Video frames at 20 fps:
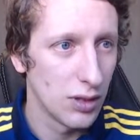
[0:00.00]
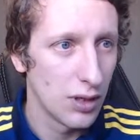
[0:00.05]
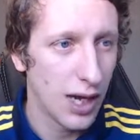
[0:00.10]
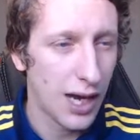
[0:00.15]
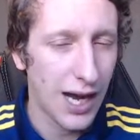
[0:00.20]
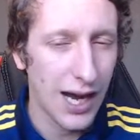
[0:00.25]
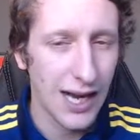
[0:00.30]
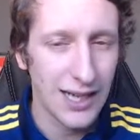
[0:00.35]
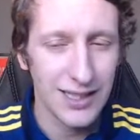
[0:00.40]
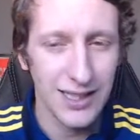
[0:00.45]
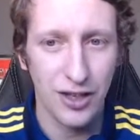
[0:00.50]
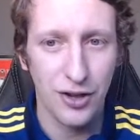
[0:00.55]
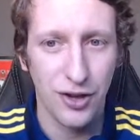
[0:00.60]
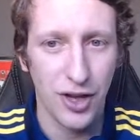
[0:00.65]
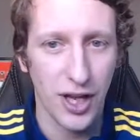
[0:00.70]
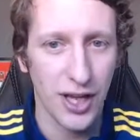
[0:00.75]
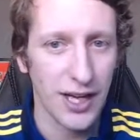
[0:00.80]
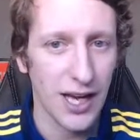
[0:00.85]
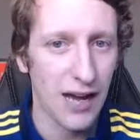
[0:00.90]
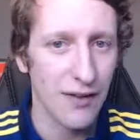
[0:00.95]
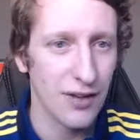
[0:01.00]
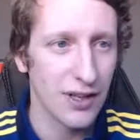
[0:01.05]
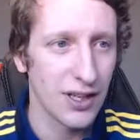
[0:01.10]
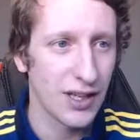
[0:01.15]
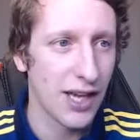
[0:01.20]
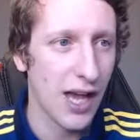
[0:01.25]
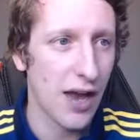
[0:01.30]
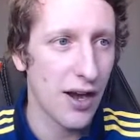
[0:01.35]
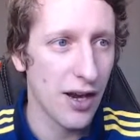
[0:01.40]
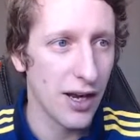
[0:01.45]
I did think having
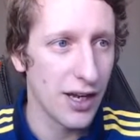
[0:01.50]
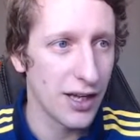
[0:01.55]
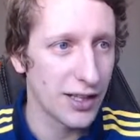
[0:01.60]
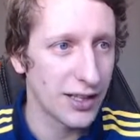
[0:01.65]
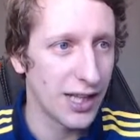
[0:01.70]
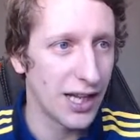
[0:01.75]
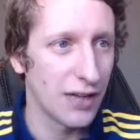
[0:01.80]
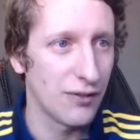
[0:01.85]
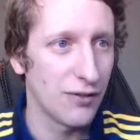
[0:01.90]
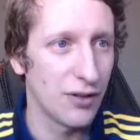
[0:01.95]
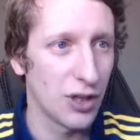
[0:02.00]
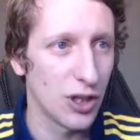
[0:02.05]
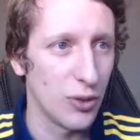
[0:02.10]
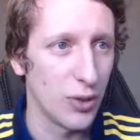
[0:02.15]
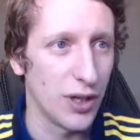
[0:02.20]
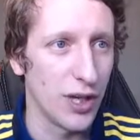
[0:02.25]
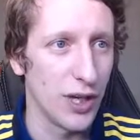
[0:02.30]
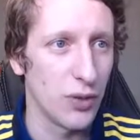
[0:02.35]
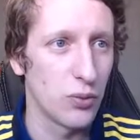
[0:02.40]
Kere and Calvert-Lewin in